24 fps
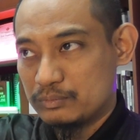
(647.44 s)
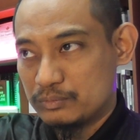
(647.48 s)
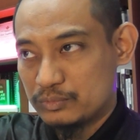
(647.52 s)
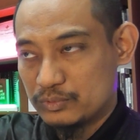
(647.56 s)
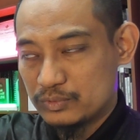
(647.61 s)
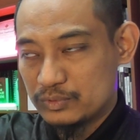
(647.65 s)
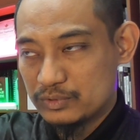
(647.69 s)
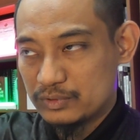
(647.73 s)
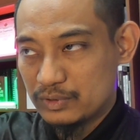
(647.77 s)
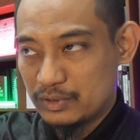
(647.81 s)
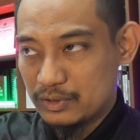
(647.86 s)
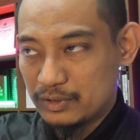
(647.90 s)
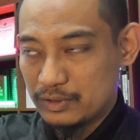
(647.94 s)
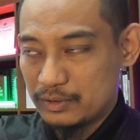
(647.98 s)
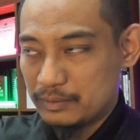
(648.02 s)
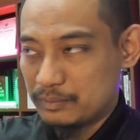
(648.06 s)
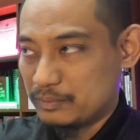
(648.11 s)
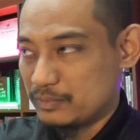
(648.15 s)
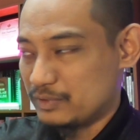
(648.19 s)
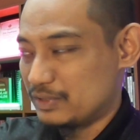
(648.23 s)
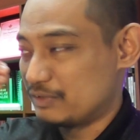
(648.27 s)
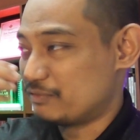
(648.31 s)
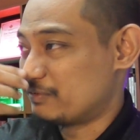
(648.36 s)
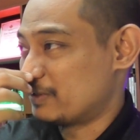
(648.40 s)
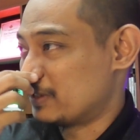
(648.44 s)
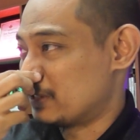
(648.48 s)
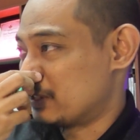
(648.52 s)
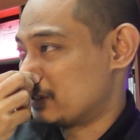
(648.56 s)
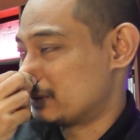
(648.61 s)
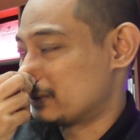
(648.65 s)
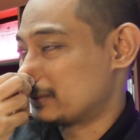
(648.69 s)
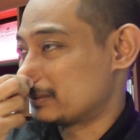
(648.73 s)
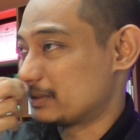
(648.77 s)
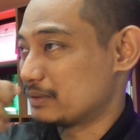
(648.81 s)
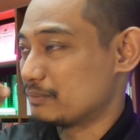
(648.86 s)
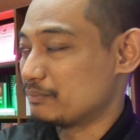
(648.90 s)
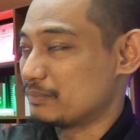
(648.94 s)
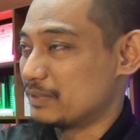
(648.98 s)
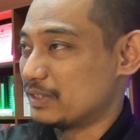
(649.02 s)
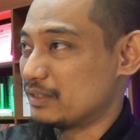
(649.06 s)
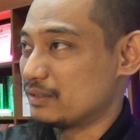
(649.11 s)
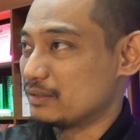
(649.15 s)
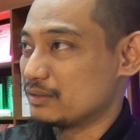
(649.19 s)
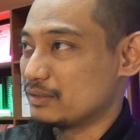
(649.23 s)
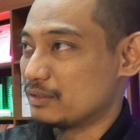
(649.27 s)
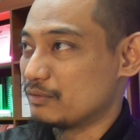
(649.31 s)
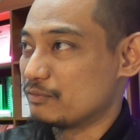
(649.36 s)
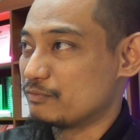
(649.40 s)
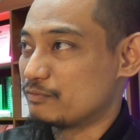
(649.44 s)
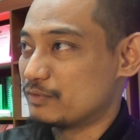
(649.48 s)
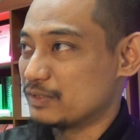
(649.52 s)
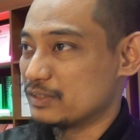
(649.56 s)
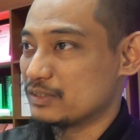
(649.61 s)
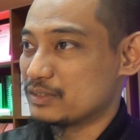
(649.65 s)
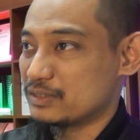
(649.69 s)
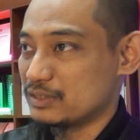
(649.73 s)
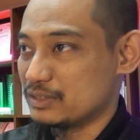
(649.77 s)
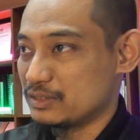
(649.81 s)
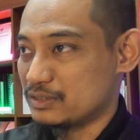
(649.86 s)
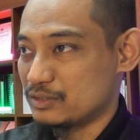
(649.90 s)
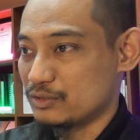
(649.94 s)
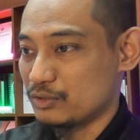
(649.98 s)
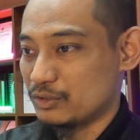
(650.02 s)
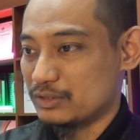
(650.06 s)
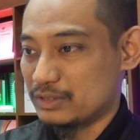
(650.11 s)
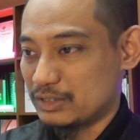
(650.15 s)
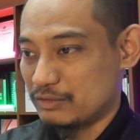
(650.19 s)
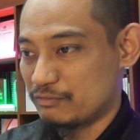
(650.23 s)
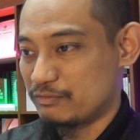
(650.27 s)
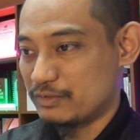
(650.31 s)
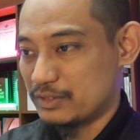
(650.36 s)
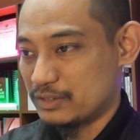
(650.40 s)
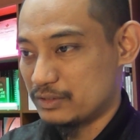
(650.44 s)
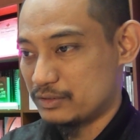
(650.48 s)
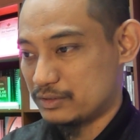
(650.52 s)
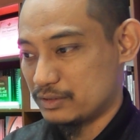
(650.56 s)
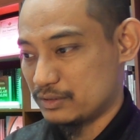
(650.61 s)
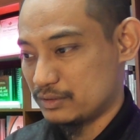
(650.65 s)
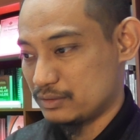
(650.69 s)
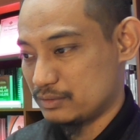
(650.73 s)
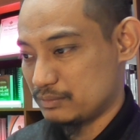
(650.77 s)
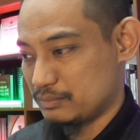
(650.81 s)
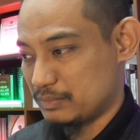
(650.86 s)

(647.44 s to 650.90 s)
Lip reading: revealed, meaning the verse is not revealed